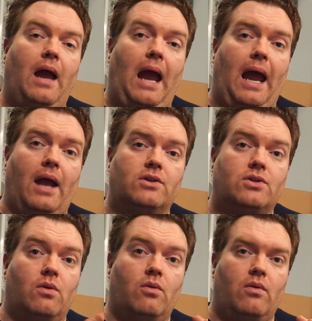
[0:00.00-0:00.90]
and
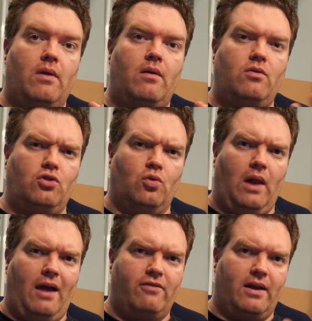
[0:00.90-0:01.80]
you will
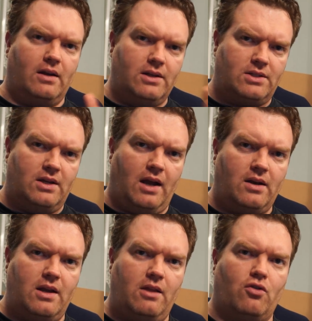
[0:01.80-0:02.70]
have that listed
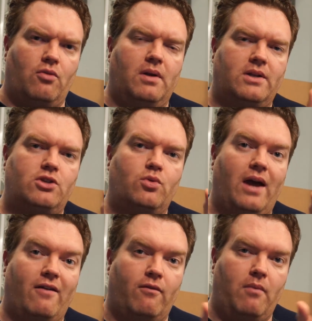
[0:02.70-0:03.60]
underneath your ability. You would
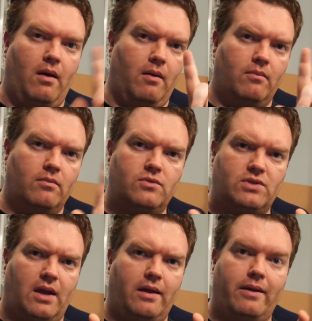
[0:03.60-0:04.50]
have,
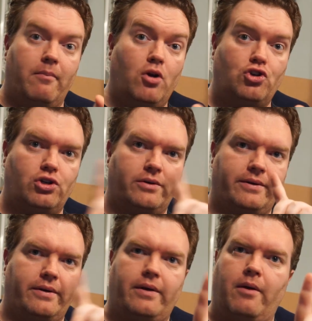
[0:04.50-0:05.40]
say,
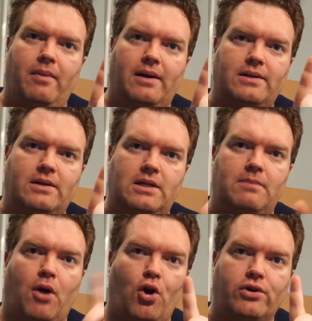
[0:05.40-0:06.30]
emotion ability
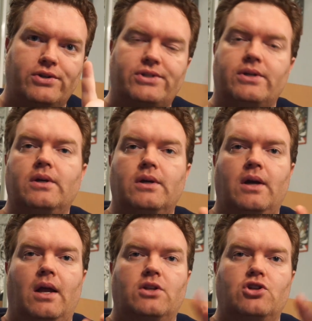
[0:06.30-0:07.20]
bonus,
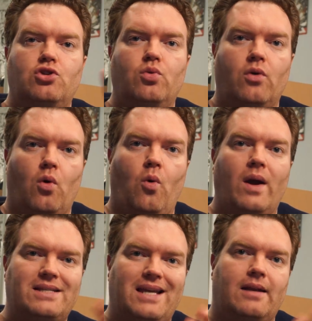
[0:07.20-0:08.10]
and you would
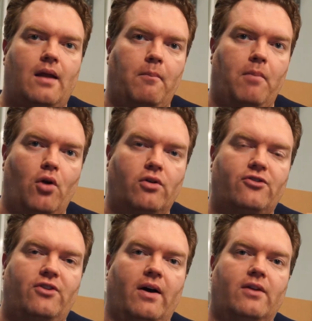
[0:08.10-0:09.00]
always get a bonus
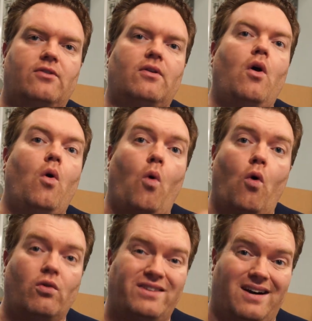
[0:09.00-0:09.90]
dice,
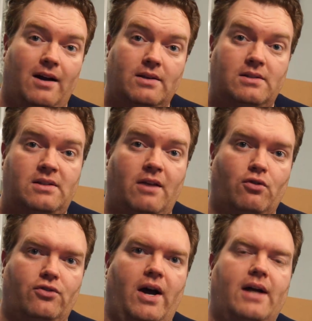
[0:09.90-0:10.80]
or
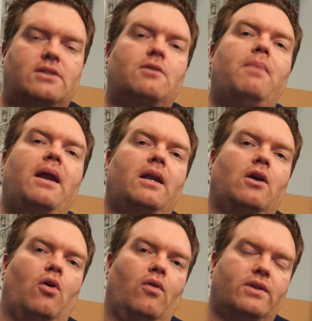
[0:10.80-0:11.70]
several dice,
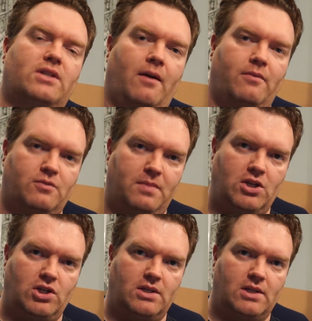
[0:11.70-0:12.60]
depending on the type of
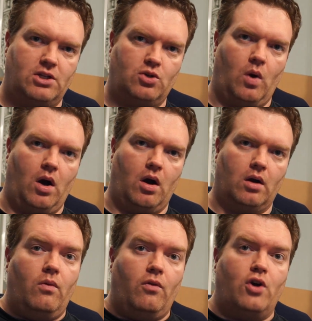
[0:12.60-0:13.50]
species that you
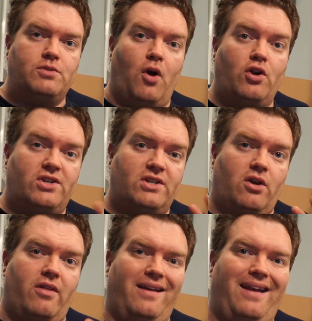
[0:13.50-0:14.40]
are. Those bonuses
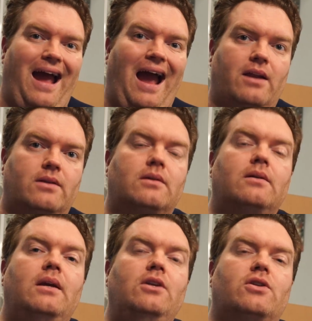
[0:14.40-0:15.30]
are then added
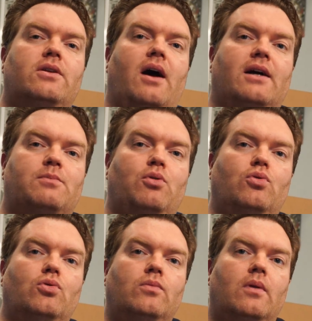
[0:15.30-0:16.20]
into the dice
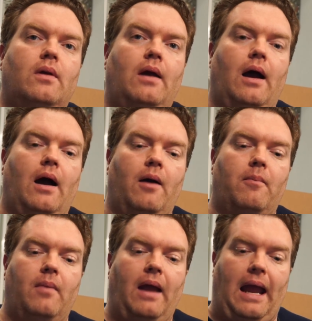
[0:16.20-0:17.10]
pool,
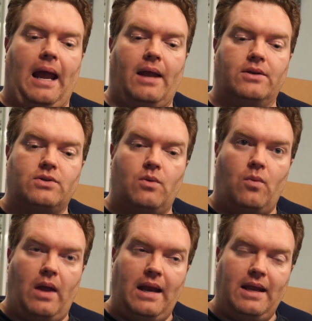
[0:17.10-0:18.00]
and
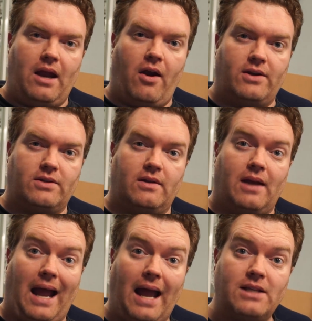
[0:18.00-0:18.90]
any character that
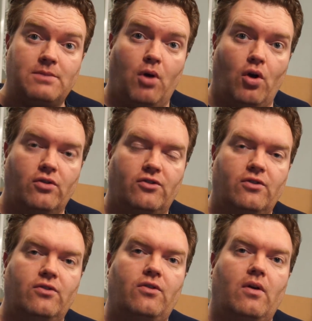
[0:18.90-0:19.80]
has
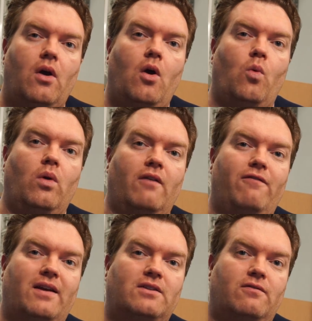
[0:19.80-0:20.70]
bonuses will
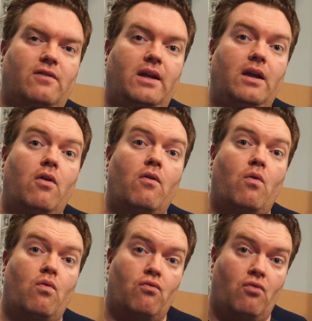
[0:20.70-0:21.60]
effectively
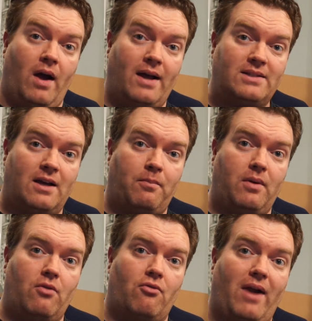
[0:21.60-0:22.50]
rise up
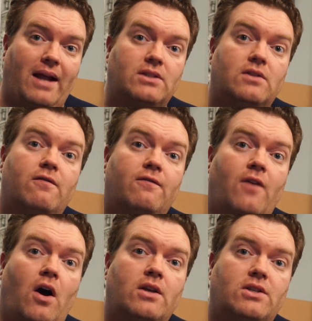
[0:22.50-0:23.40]
in ranks
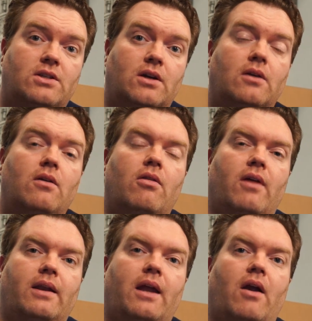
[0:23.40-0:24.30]
faster
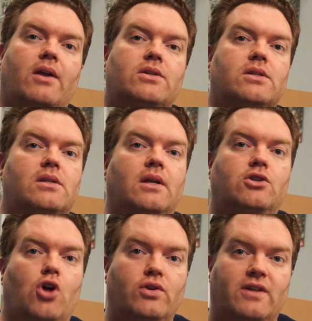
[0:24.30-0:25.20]
than characters that
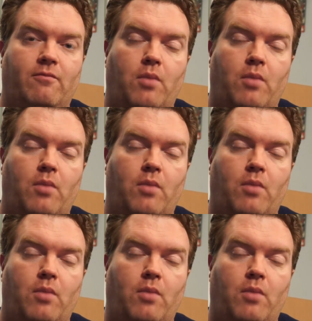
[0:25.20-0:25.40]
don't have